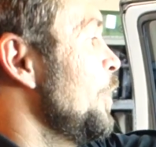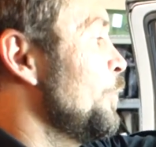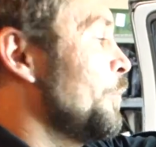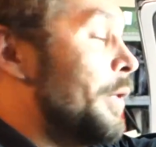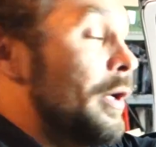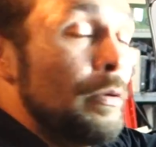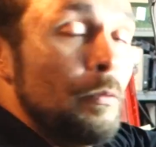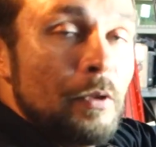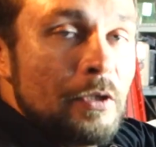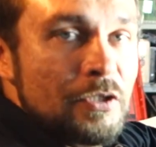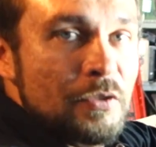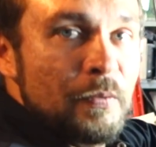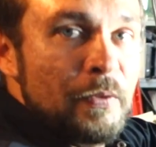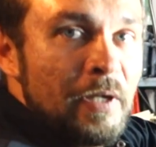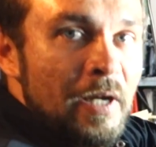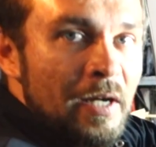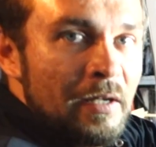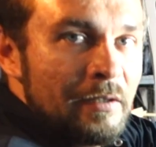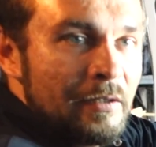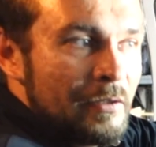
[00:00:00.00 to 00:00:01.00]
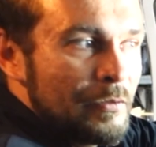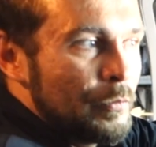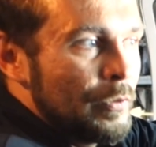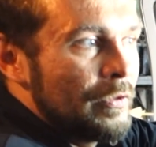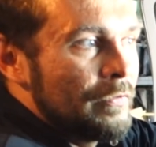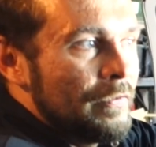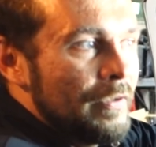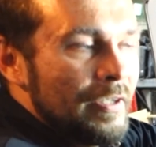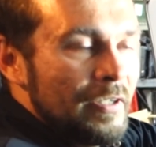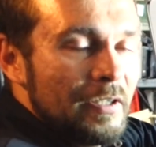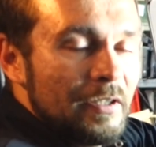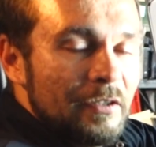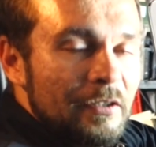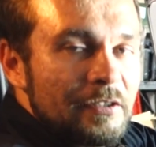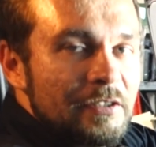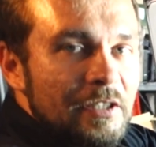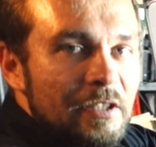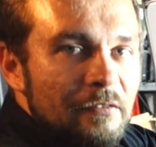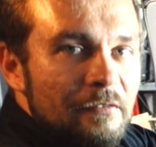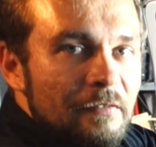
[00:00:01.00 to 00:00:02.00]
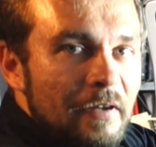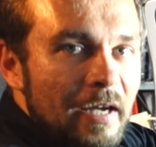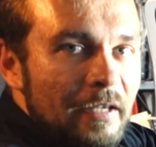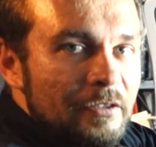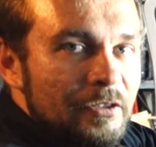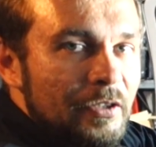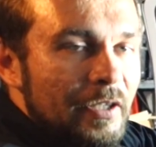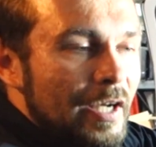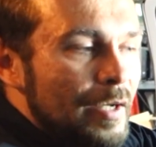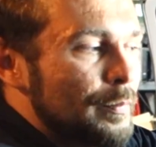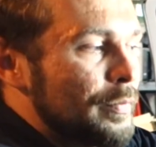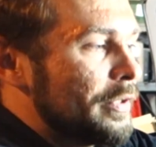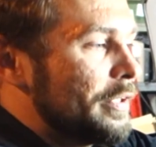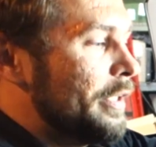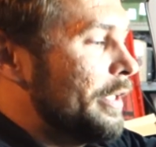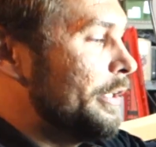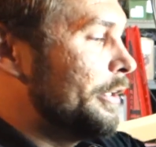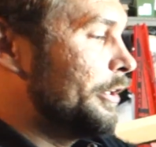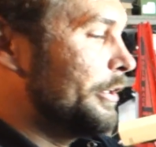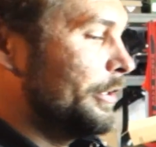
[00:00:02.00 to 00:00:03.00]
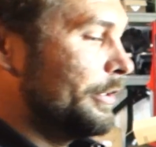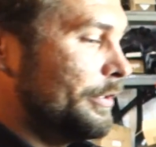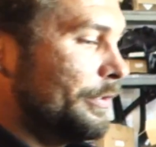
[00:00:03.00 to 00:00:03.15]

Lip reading: But once we got done with it, it looks like a factory application